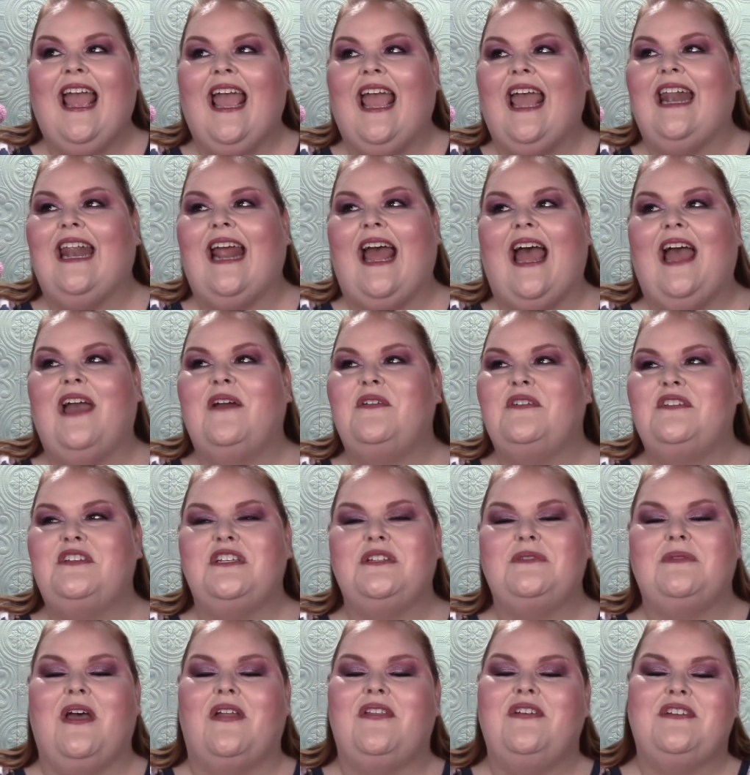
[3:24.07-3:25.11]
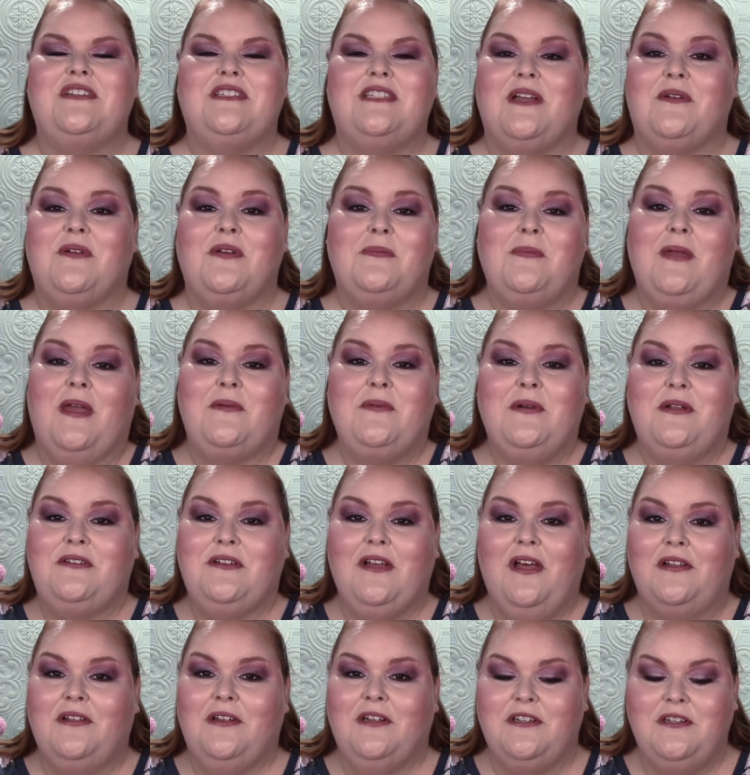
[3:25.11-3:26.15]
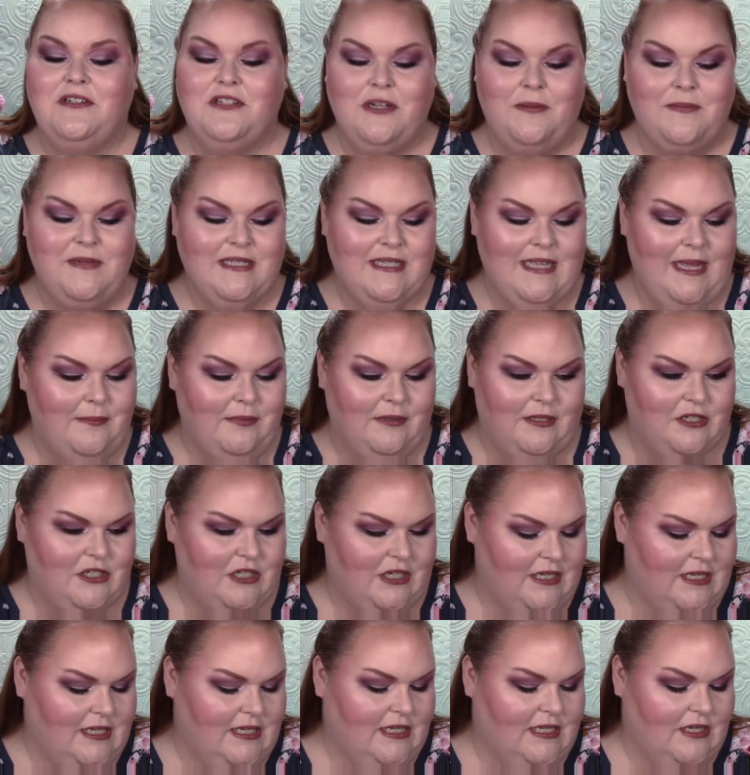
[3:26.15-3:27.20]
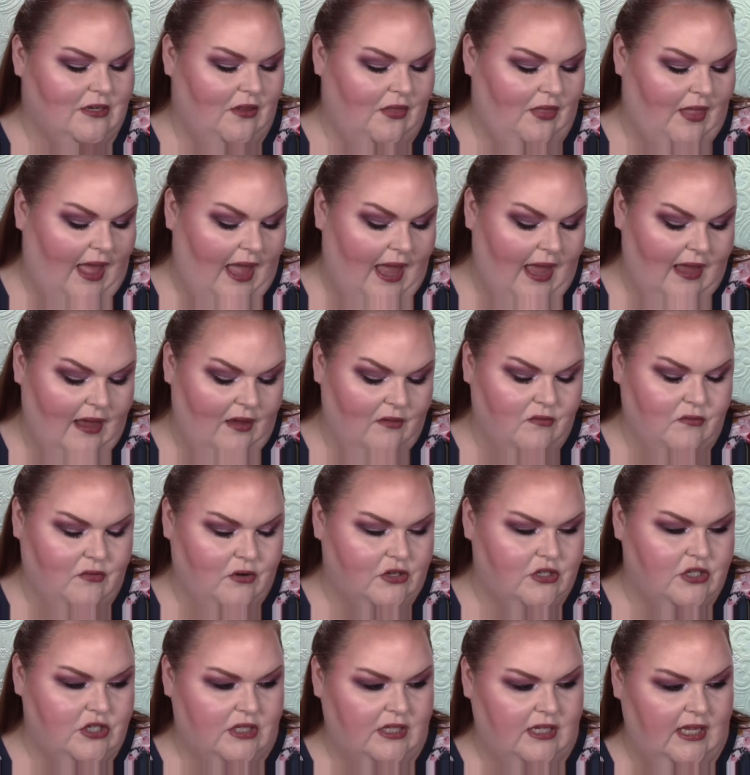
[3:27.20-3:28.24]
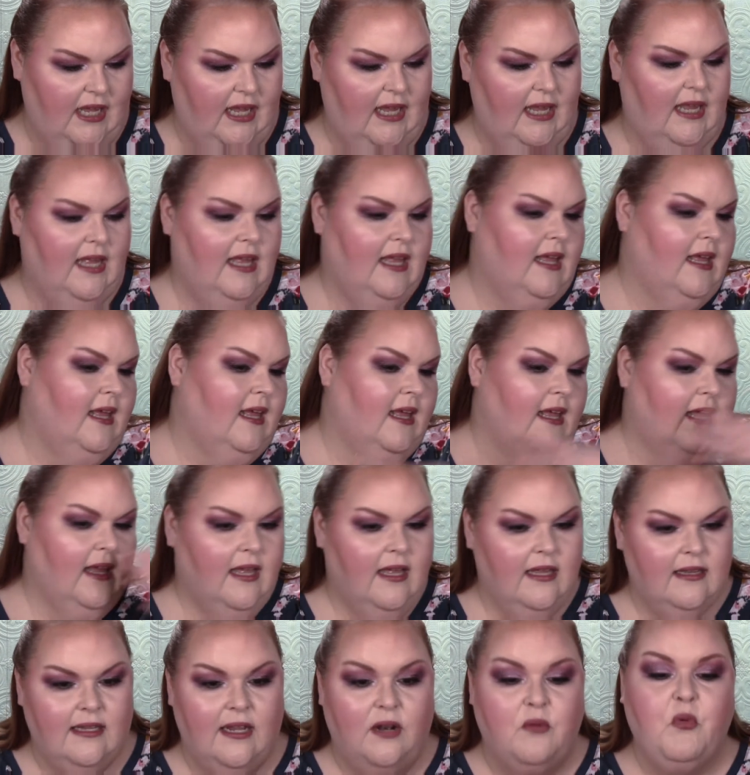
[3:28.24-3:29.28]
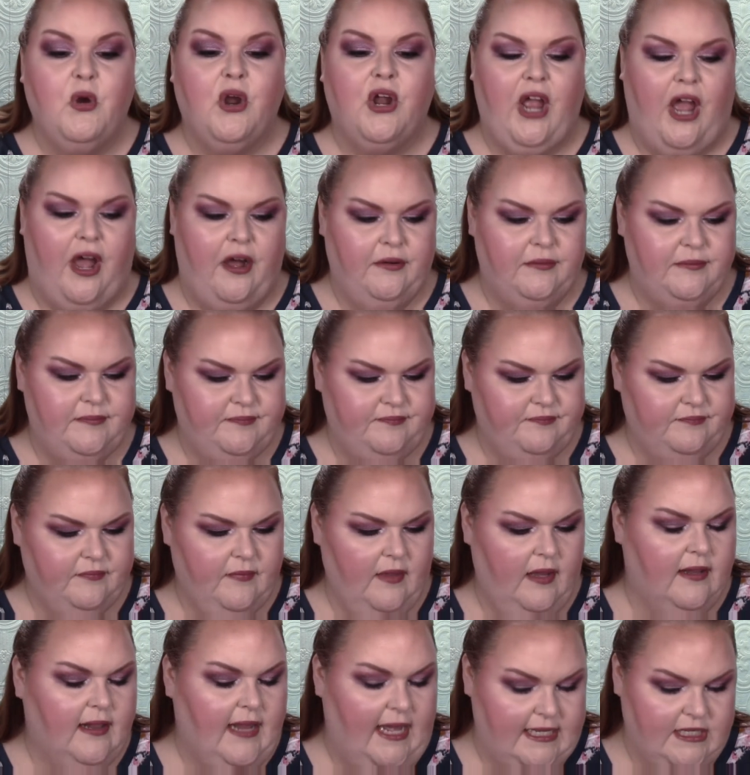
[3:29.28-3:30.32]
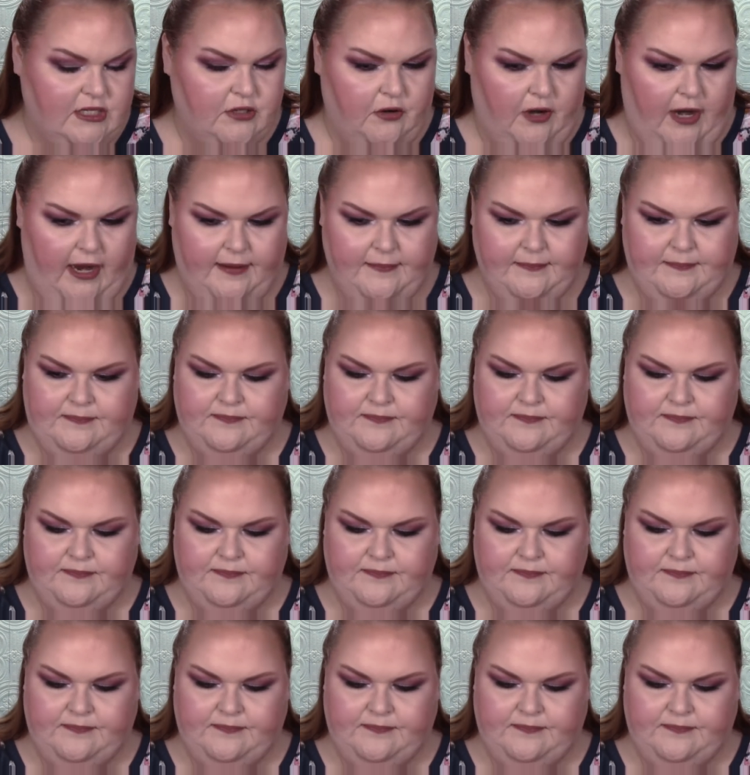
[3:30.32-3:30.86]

And I would just rather stick with my $1 Shop My blushes. So that, unfortunately, didn't work out. And that's all right.